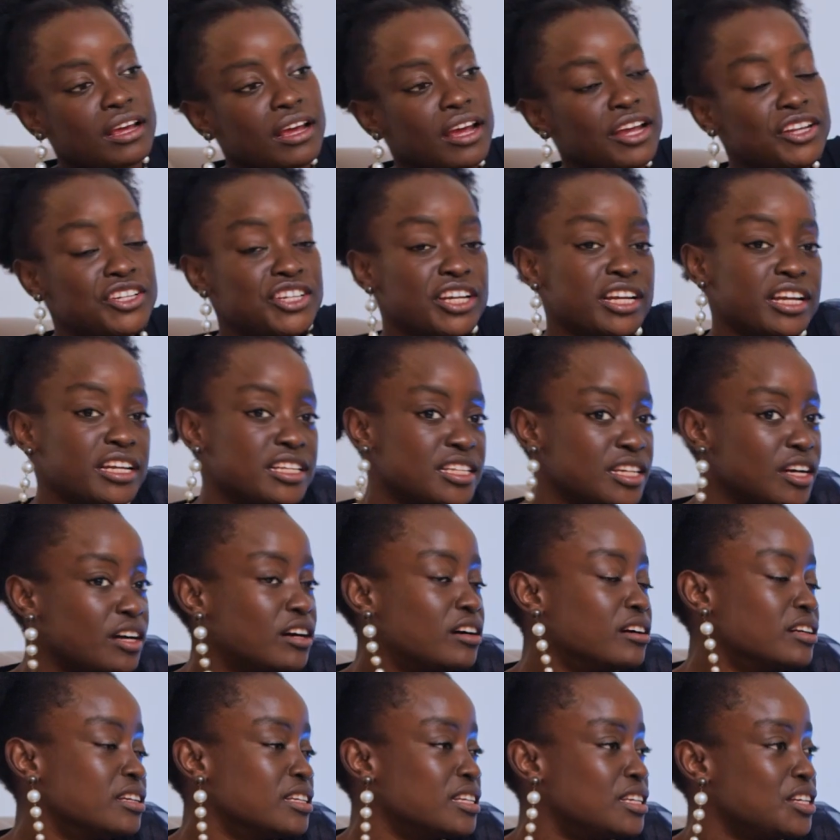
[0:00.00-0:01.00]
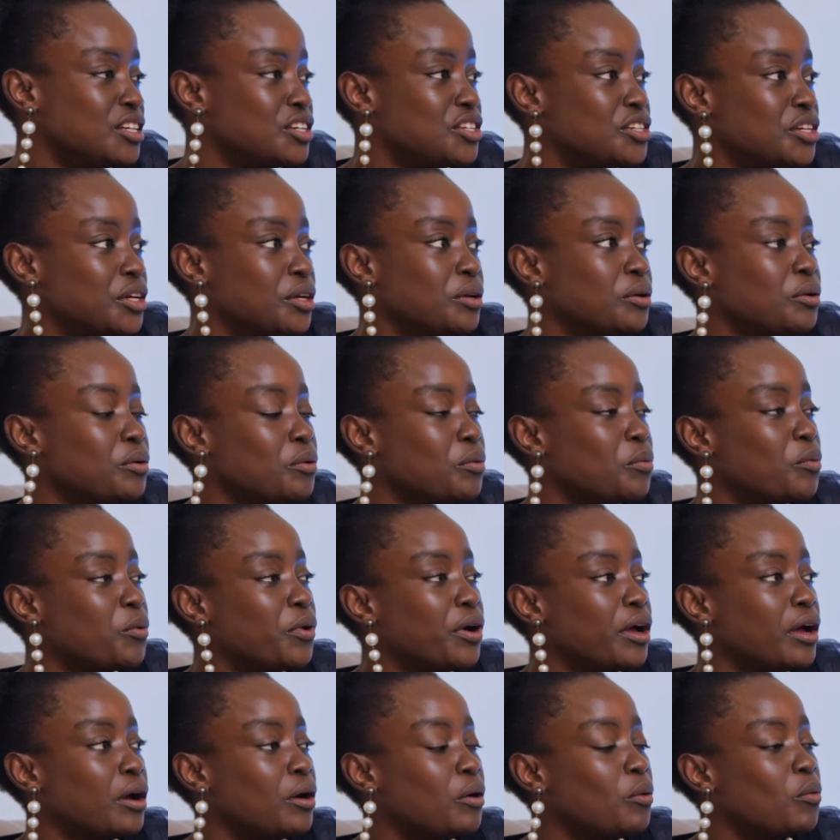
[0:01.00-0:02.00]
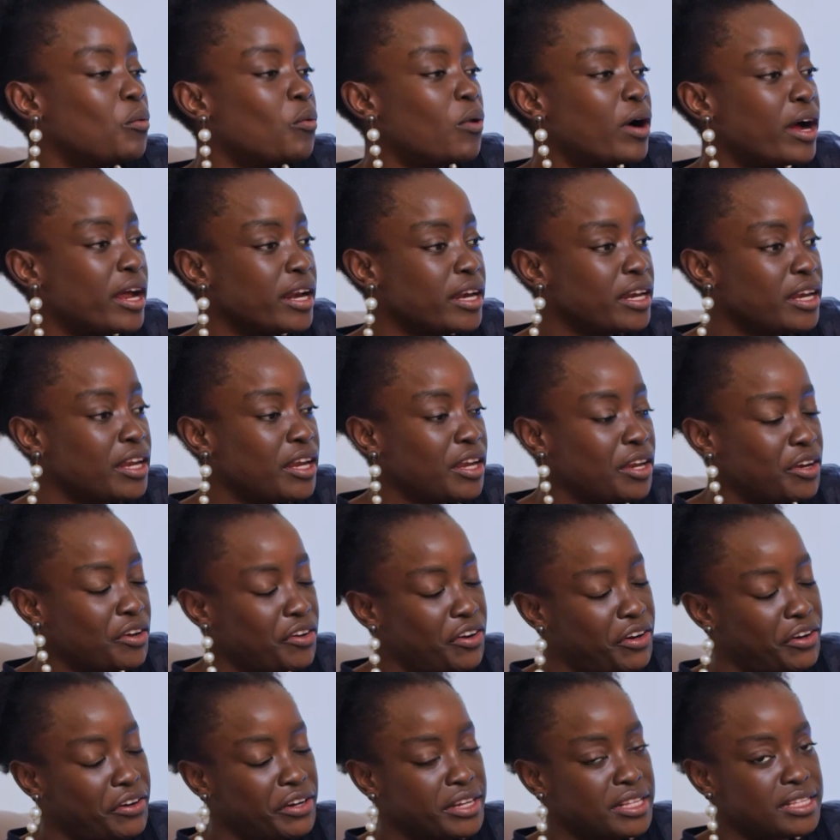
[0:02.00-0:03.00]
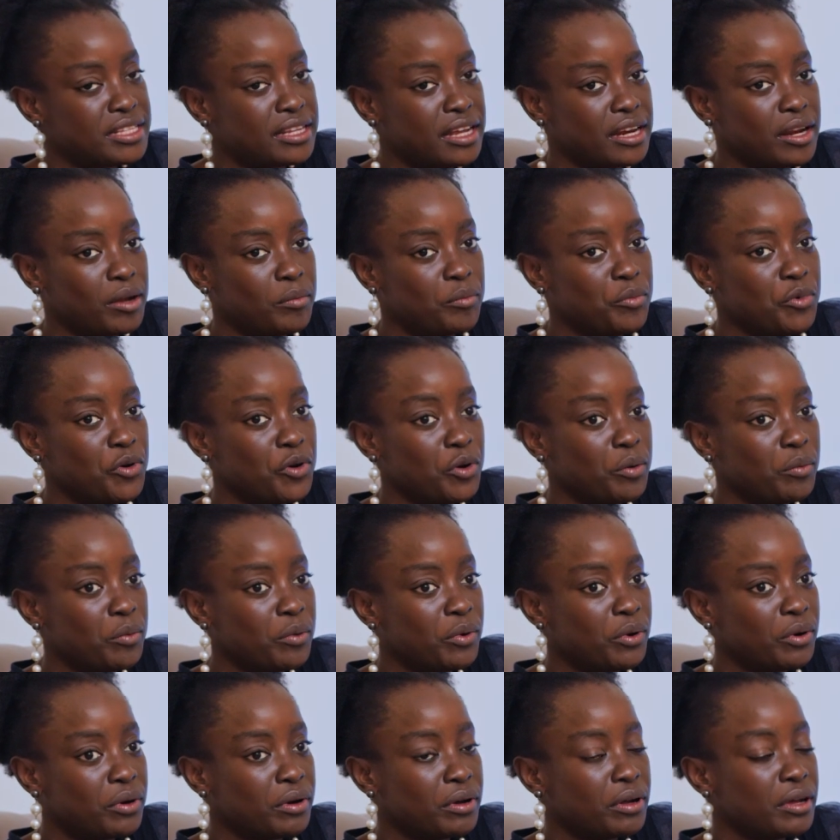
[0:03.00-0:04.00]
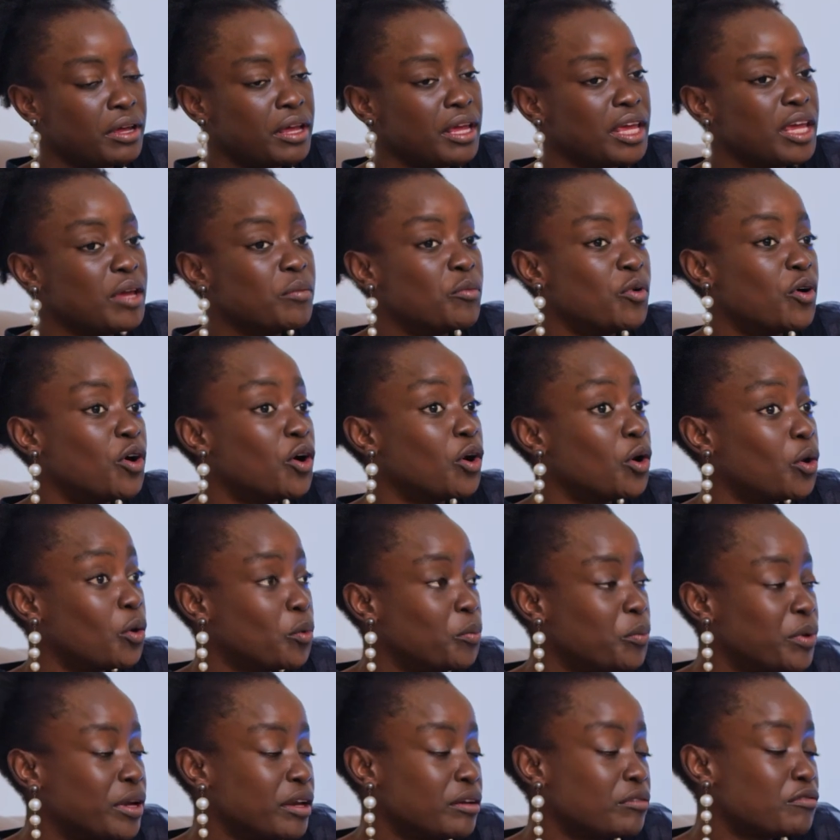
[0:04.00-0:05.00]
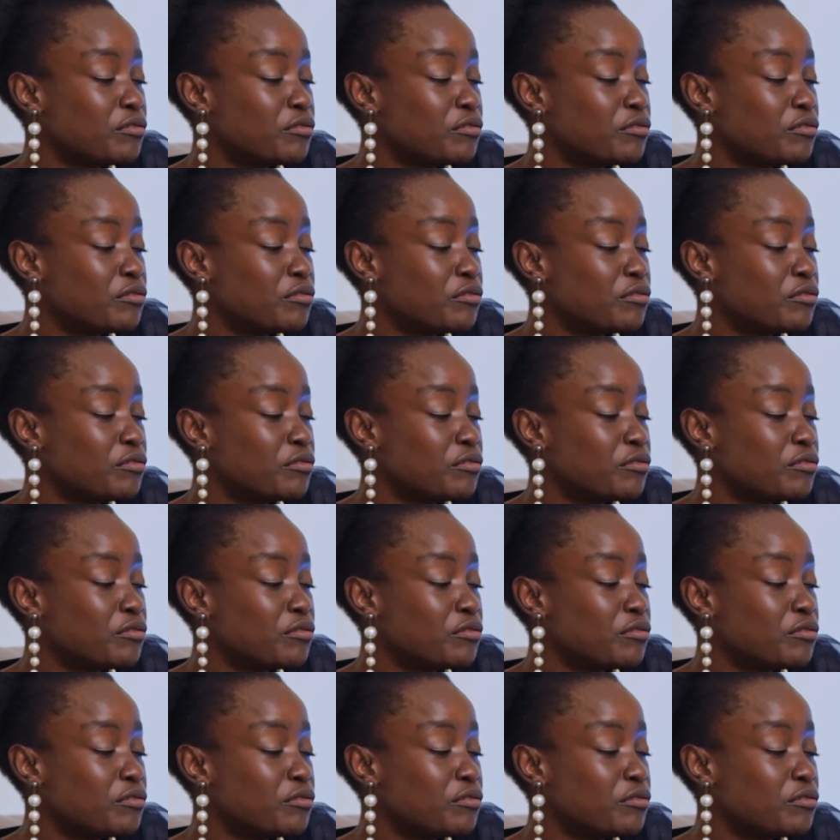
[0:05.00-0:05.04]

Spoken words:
genetic condition where one inherits an abnormal hemoglobin